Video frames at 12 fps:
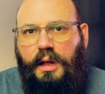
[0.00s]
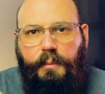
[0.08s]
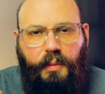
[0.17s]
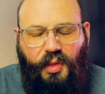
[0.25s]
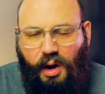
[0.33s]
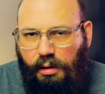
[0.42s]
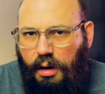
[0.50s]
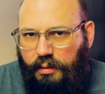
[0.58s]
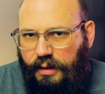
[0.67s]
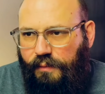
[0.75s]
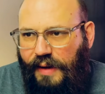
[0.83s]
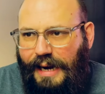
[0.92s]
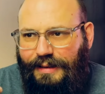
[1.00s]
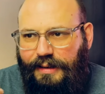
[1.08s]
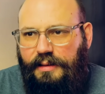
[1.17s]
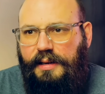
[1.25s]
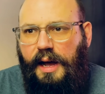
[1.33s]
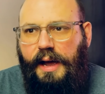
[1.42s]
but there are in fact
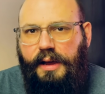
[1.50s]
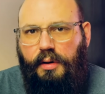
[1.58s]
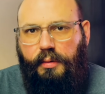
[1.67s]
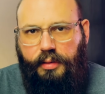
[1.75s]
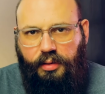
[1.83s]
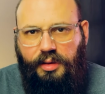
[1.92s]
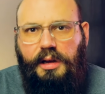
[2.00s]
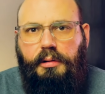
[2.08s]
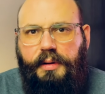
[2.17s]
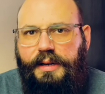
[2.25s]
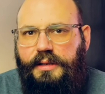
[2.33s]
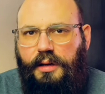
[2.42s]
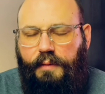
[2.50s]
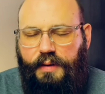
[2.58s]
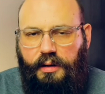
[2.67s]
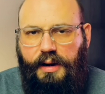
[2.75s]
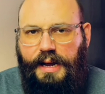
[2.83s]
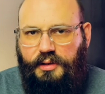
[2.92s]
entire theories of
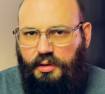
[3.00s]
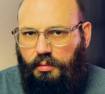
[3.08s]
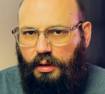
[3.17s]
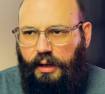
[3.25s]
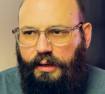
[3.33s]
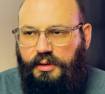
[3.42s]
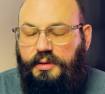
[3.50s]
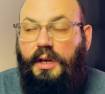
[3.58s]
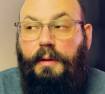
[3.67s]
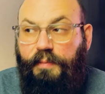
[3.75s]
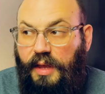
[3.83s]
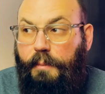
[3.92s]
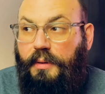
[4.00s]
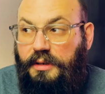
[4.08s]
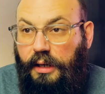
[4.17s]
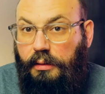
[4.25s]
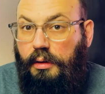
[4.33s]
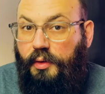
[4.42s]
international relations, in
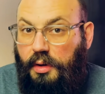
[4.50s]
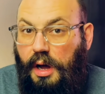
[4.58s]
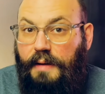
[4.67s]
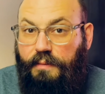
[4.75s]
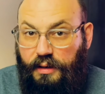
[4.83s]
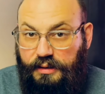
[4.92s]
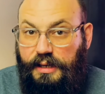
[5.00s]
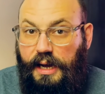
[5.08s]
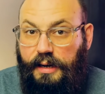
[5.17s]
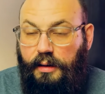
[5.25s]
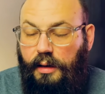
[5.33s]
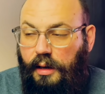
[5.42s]
particular on the conflict side.